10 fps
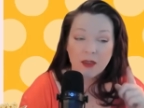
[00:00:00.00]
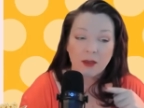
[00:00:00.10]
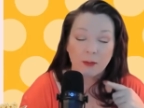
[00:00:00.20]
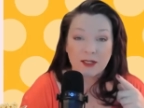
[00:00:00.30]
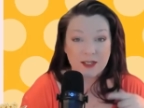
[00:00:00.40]

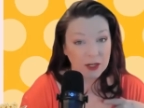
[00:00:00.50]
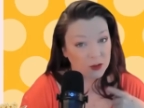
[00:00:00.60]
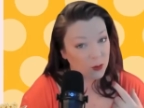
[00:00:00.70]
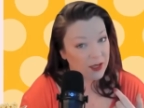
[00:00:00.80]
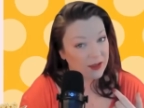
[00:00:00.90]
That means
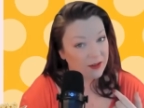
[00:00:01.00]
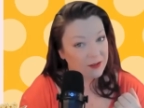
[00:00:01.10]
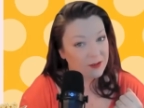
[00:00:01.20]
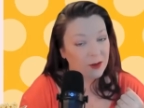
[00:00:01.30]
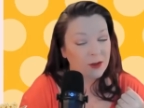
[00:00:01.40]
next week
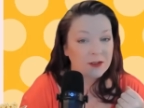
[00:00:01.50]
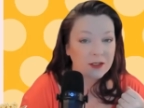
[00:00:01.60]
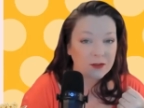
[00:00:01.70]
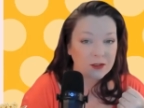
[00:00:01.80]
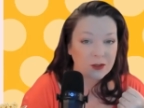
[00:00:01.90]
starts
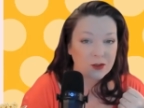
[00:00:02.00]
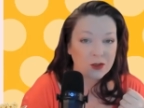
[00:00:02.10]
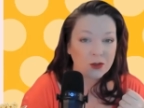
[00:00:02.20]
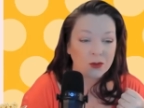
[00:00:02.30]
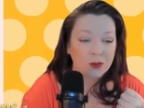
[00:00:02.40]
season
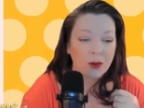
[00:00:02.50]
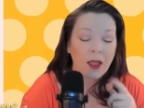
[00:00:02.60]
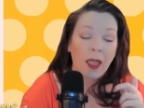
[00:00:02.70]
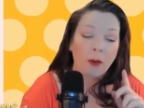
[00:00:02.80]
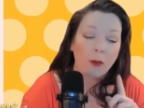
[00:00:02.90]
two.
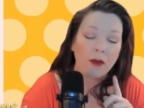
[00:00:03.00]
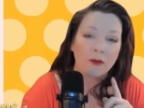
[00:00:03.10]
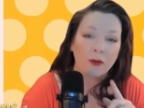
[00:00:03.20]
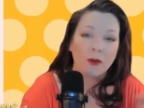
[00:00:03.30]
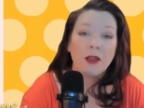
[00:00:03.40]

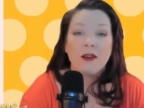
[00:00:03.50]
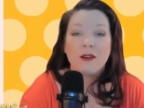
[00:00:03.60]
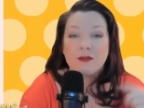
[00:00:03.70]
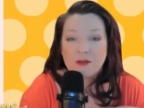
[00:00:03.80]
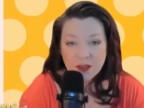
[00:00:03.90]
However,
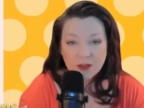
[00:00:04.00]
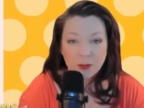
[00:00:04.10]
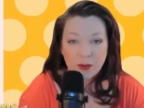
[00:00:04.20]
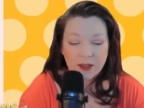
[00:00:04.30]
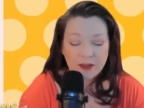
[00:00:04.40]

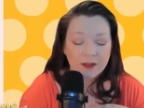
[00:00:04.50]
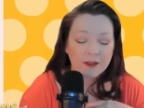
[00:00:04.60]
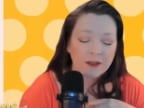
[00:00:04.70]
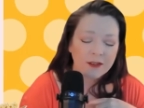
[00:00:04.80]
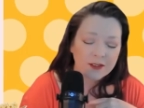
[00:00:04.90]
this week
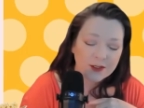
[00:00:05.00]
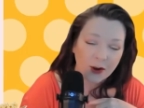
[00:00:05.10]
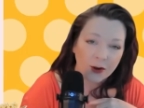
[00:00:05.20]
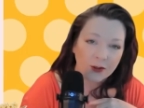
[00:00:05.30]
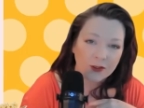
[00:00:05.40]

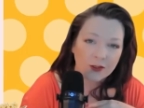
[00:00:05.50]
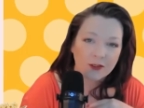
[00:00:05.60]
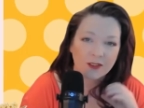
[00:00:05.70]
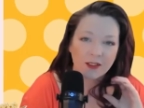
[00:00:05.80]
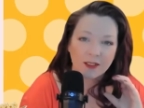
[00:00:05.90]
starts
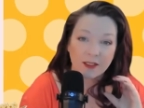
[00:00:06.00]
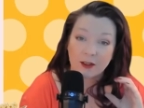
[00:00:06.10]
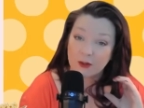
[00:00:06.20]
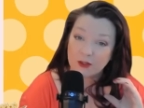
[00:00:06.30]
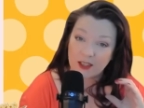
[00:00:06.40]

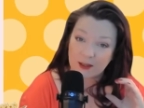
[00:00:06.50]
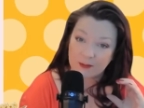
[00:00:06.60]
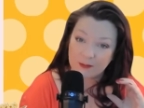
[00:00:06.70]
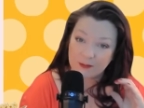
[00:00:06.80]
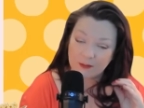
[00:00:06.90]
letter C.
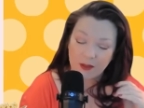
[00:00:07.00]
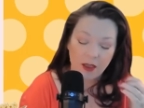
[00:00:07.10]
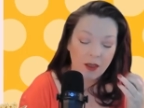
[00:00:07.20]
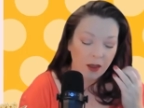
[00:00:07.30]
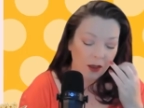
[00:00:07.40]

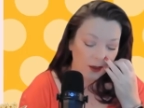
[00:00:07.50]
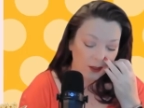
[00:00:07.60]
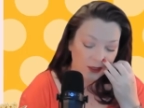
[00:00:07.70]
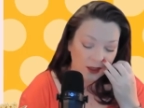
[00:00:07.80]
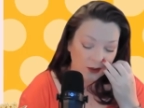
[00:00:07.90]

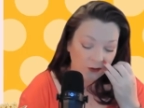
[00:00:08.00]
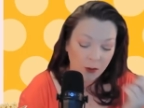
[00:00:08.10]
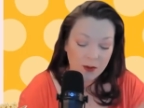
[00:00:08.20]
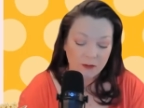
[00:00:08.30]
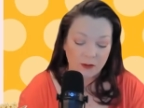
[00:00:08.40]
The
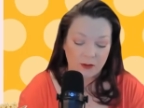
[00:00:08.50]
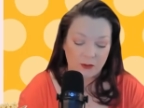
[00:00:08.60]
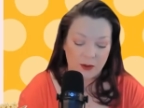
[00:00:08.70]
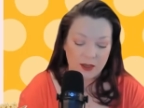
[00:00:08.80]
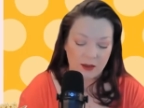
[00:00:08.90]
phobia for
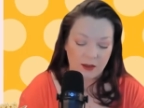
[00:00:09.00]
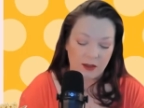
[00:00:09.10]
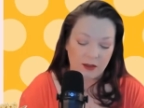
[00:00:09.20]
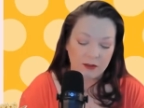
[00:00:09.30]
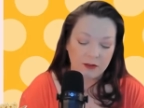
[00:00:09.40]
this week
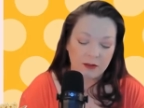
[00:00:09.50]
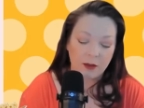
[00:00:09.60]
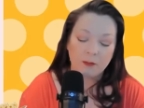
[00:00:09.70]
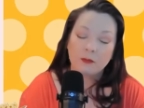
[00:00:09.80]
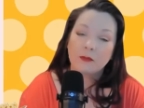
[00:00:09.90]
is
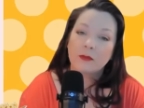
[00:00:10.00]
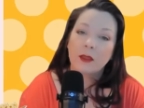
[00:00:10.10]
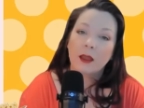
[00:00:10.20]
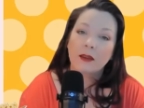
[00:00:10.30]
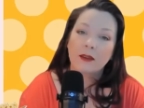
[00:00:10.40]

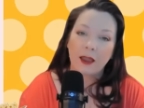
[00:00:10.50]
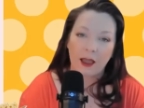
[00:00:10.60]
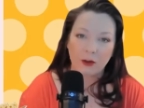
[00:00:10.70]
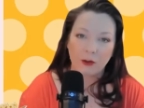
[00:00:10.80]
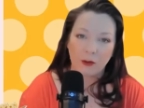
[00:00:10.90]

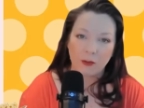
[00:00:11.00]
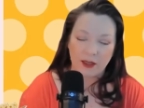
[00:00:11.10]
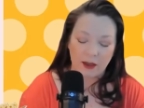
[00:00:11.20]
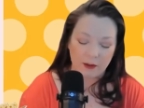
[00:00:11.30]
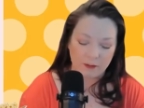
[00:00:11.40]

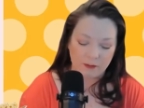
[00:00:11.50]
cacophobia.